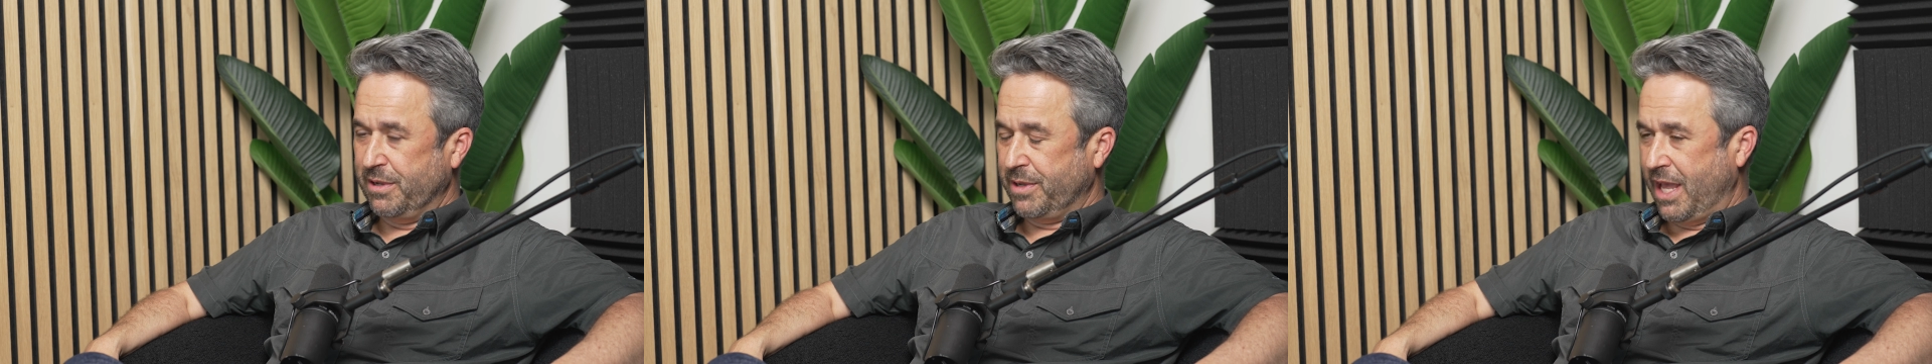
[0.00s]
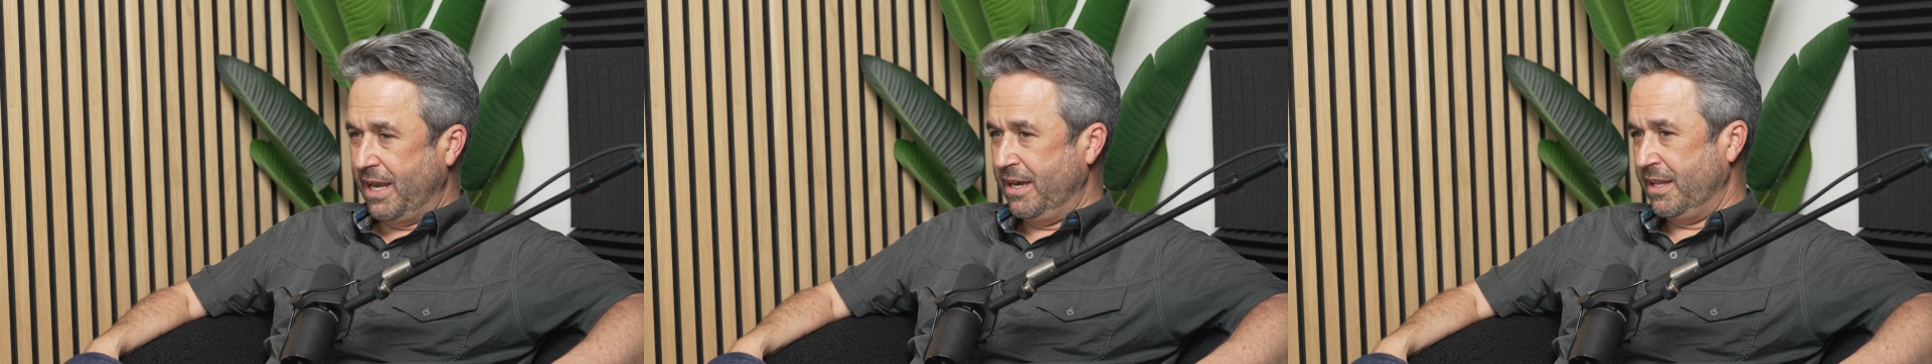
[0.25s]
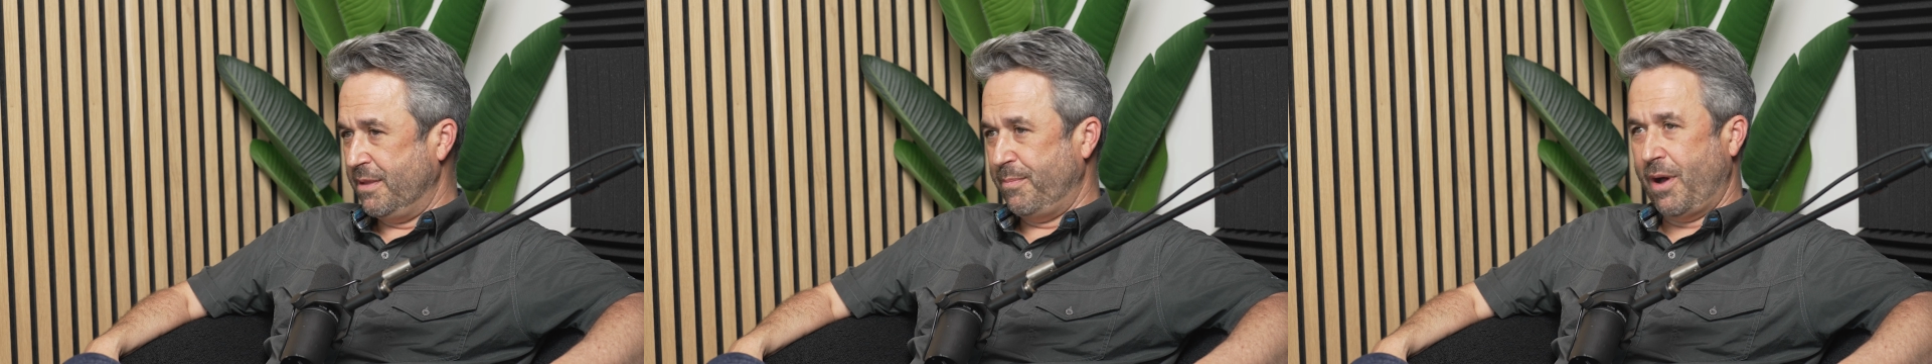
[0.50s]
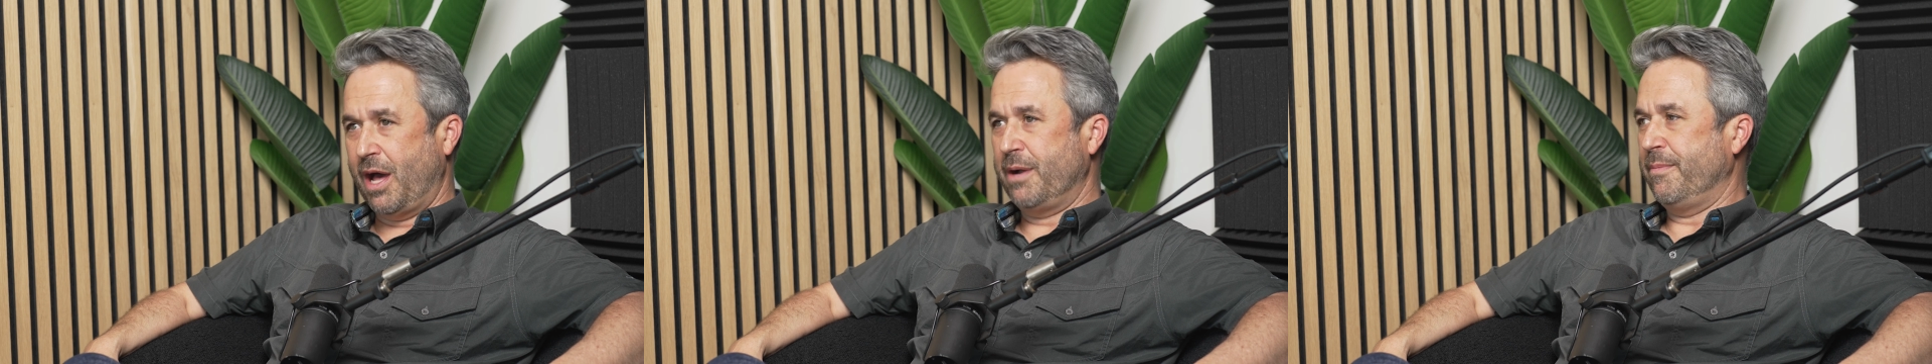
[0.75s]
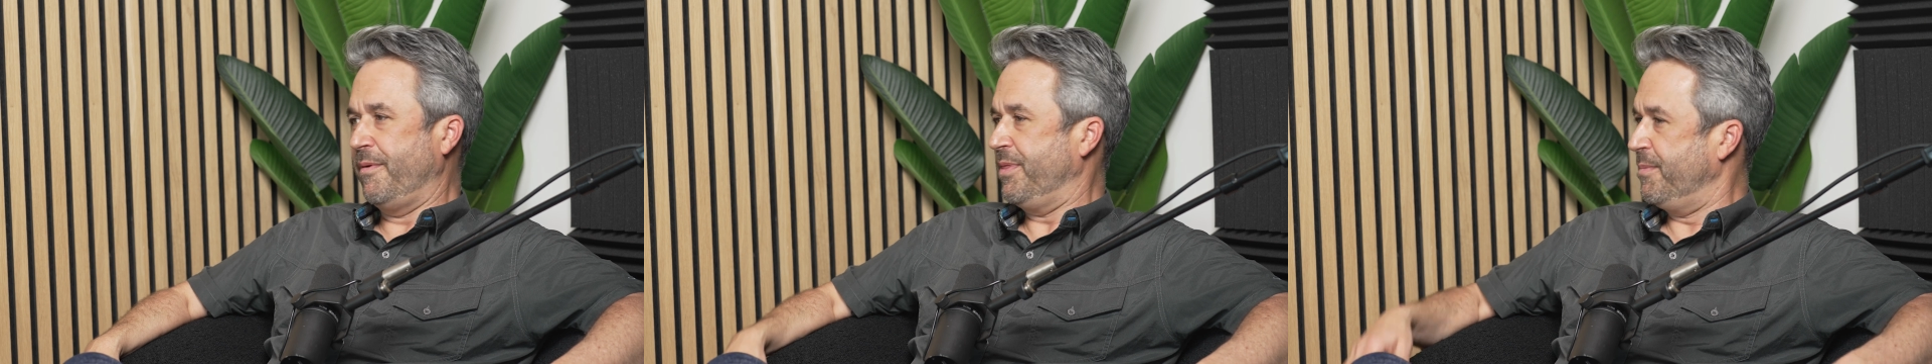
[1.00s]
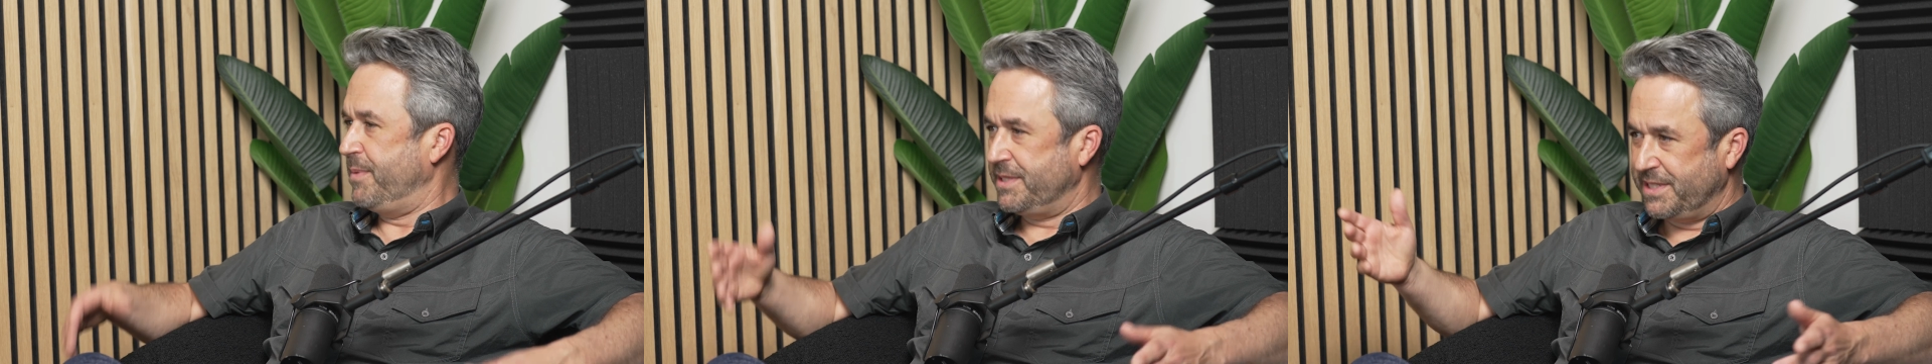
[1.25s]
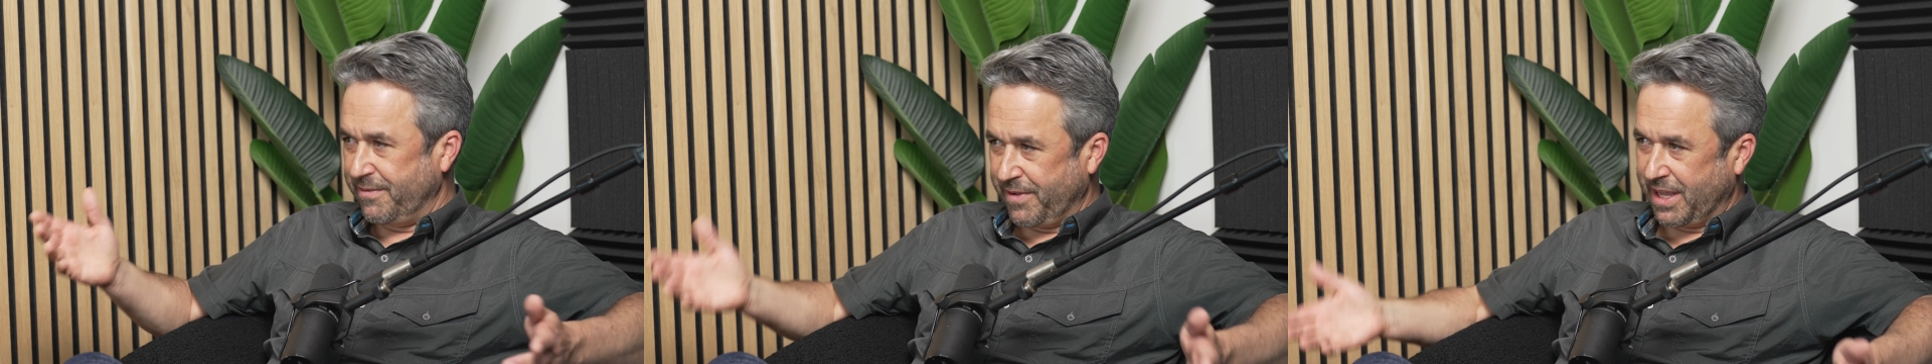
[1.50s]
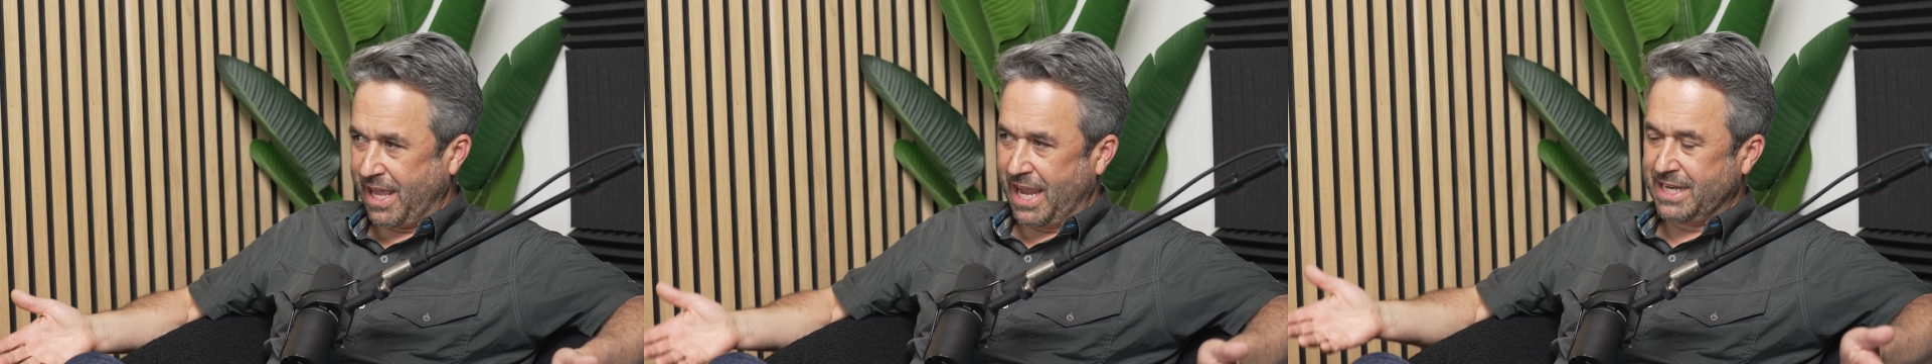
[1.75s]
located at the bottom of the
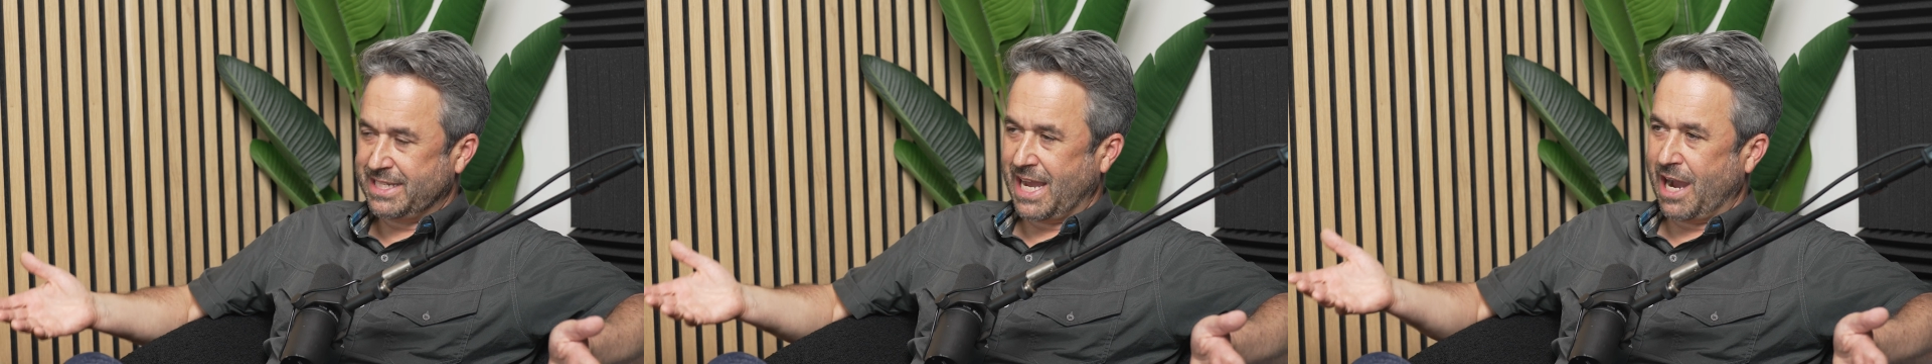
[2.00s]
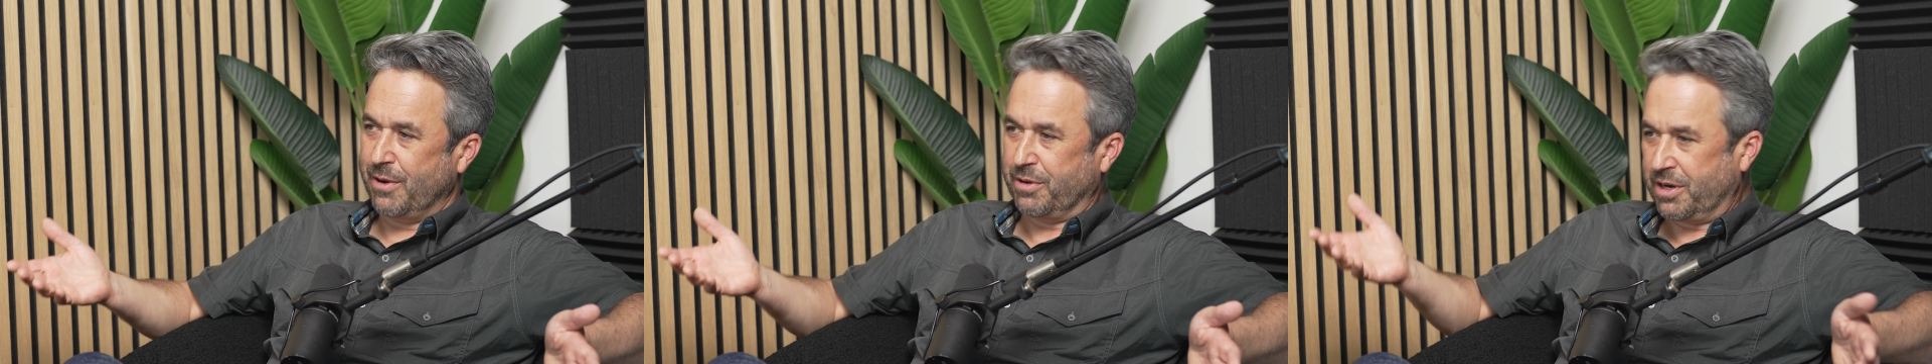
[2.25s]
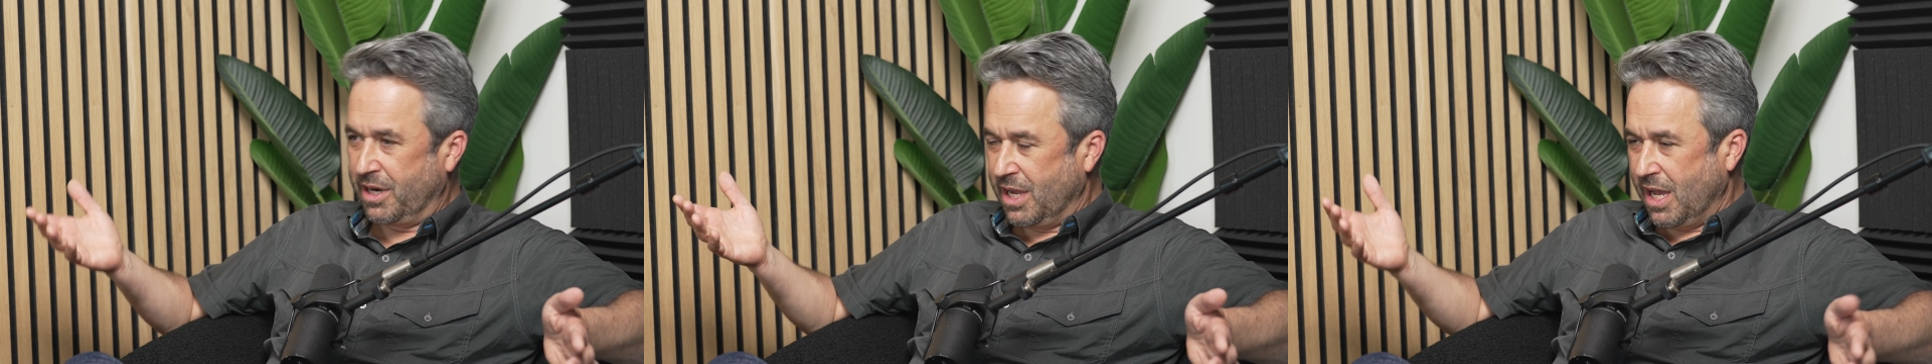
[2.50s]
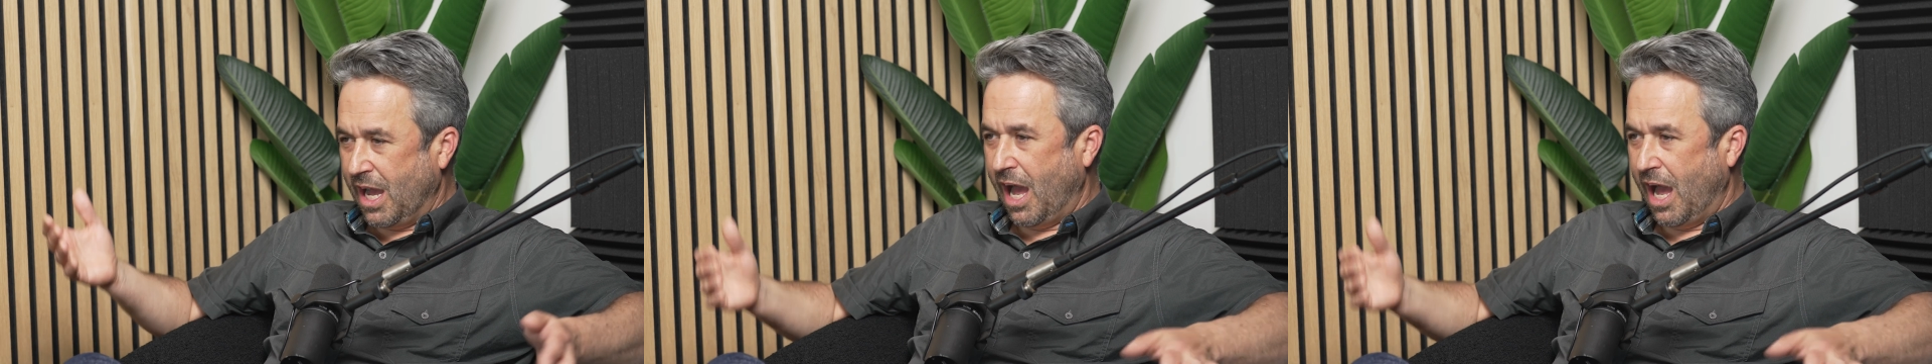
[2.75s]
Pacific Gate Tower.